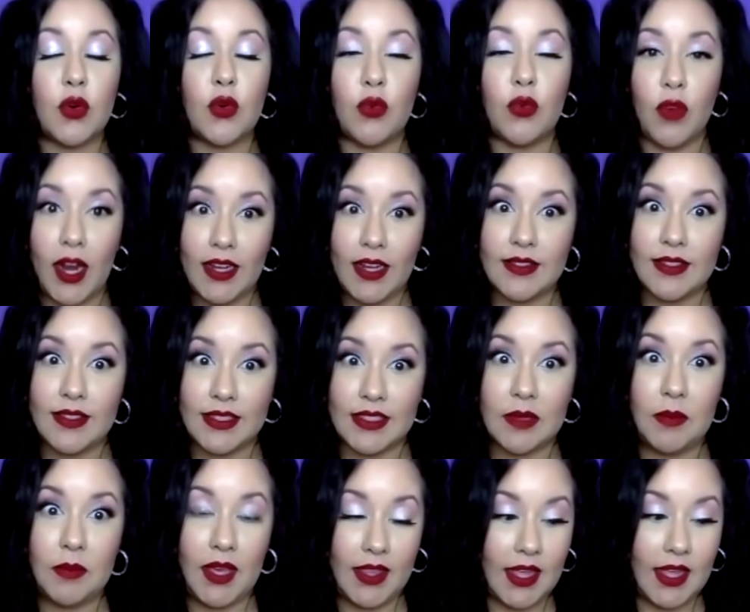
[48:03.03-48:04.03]
crazy to
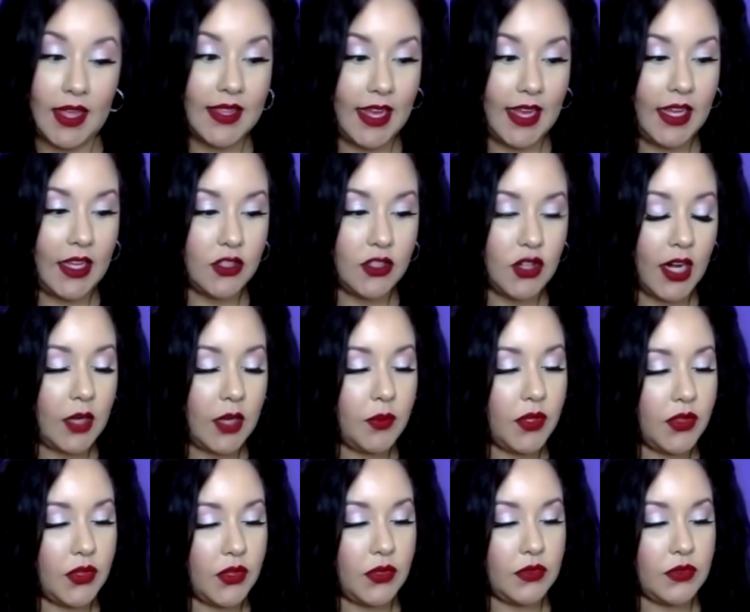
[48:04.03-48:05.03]
me that they tried to put
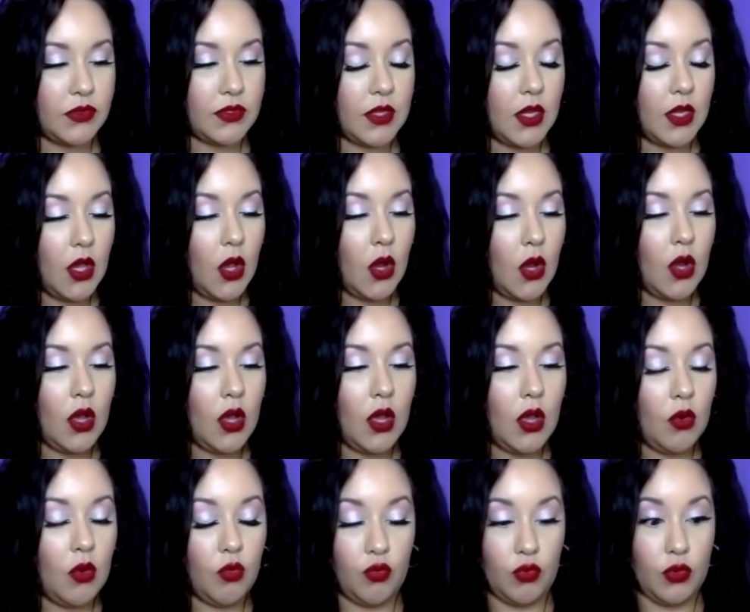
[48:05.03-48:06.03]
those
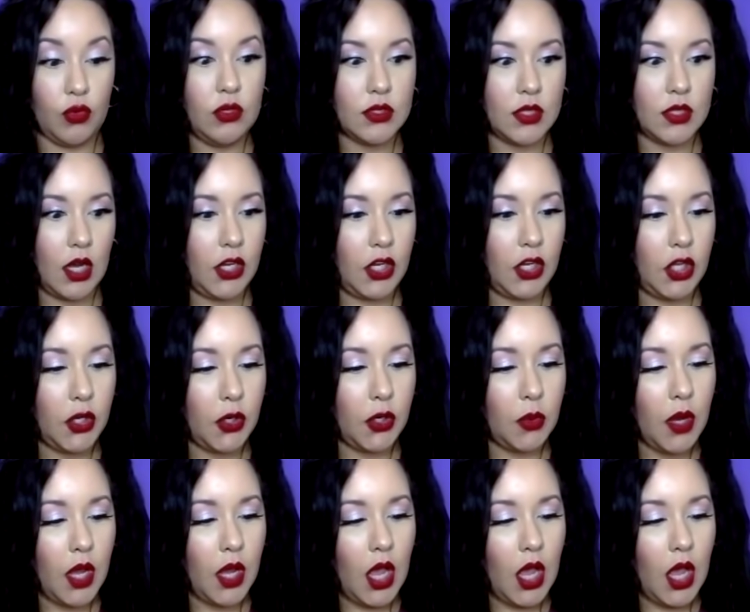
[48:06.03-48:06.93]
rules on you.